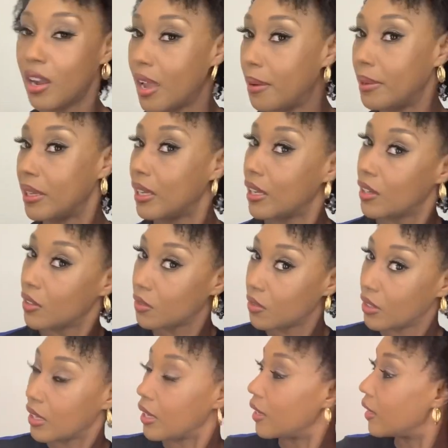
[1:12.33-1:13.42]
I mean,
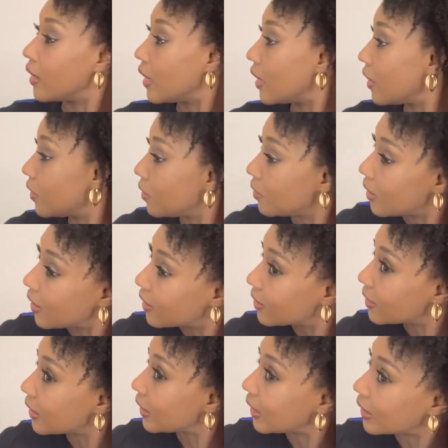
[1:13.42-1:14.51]
can't you not
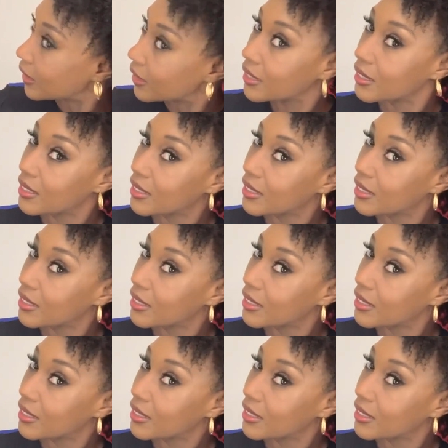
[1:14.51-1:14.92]
see this?